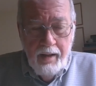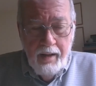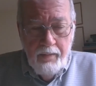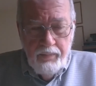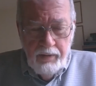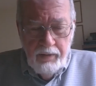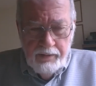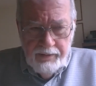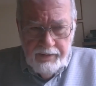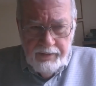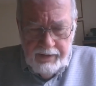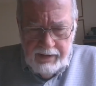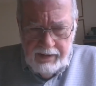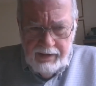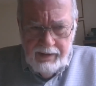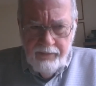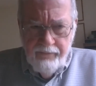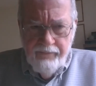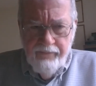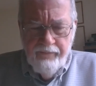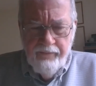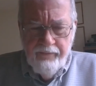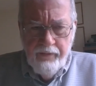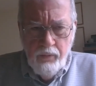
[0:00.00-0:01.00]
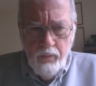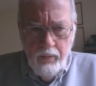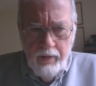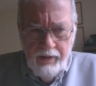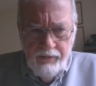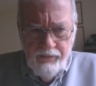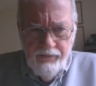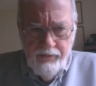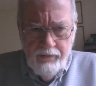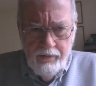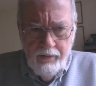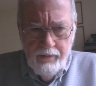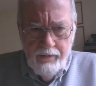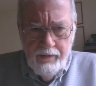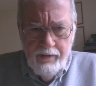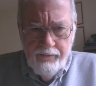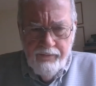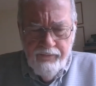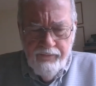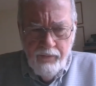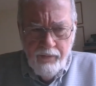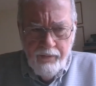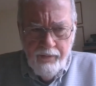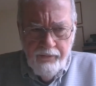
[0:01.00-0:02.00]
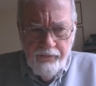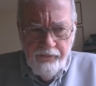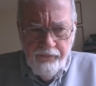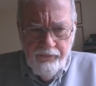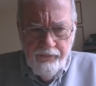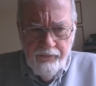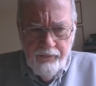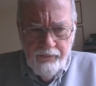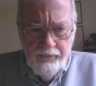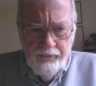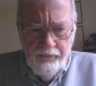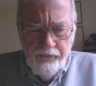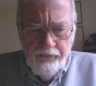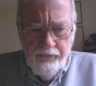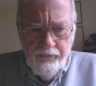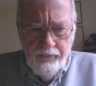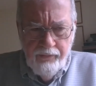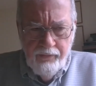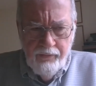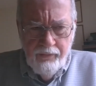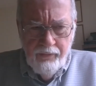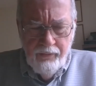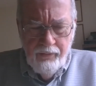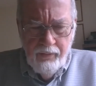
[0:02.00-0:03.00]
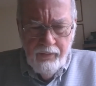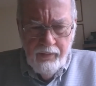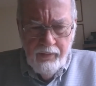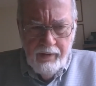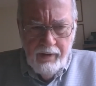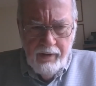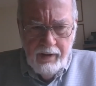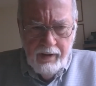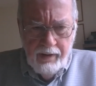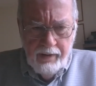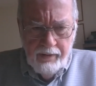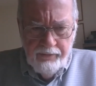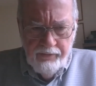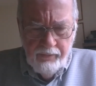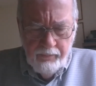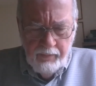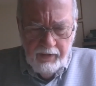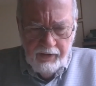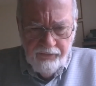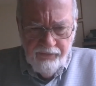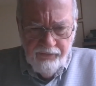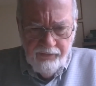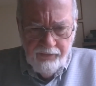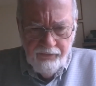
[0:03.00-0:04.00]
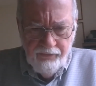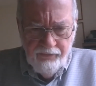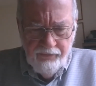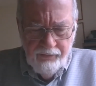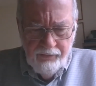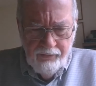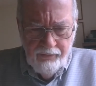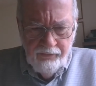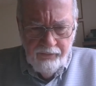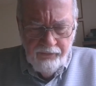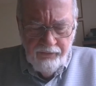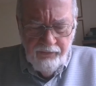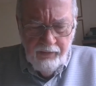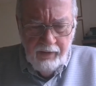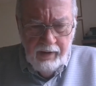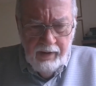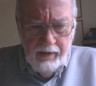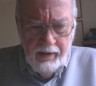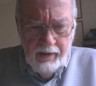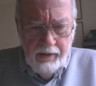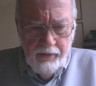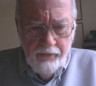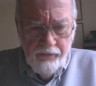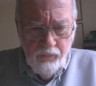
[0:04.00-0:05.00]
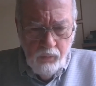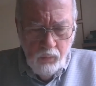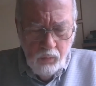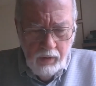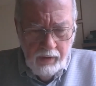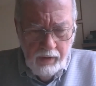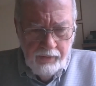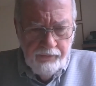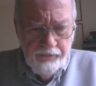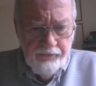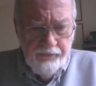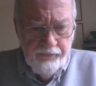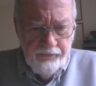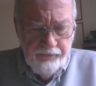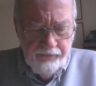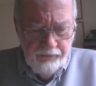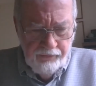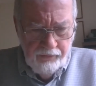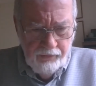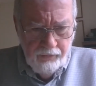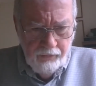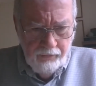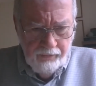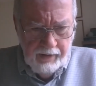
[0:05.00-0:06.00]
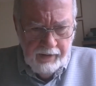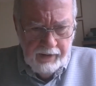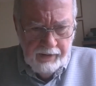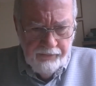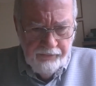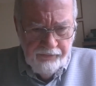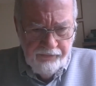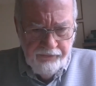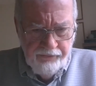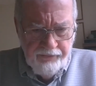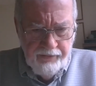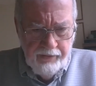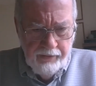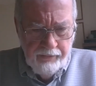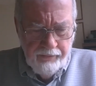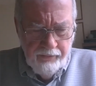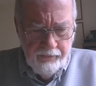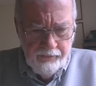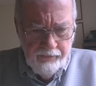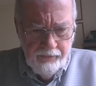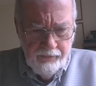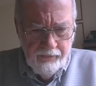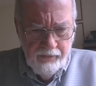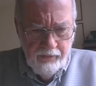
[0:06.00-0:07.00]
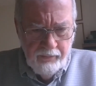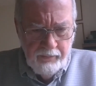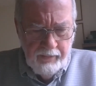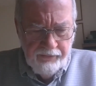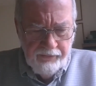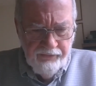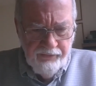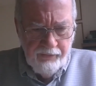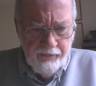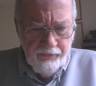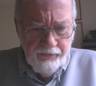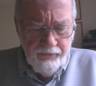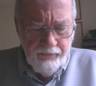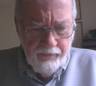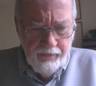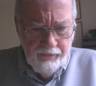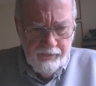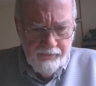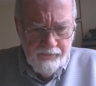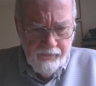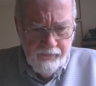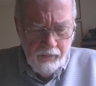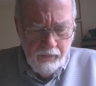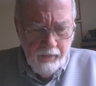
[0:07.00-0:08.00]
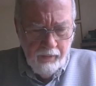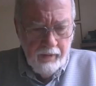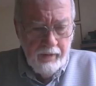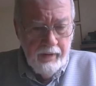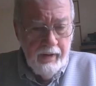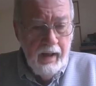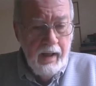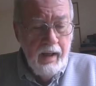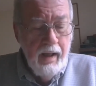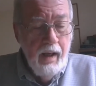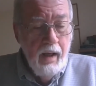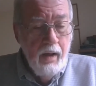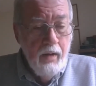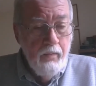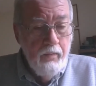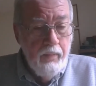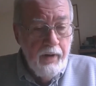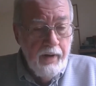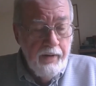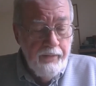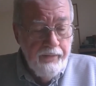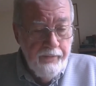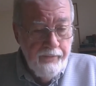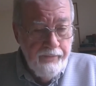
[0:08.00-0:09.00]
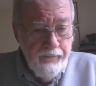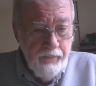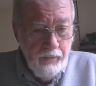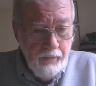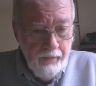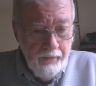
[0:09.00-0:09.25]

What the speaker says: I believe the ratio of foreign students to domestic students is 1 to 2. That is to say, there are 2 domestics for each foreign, but the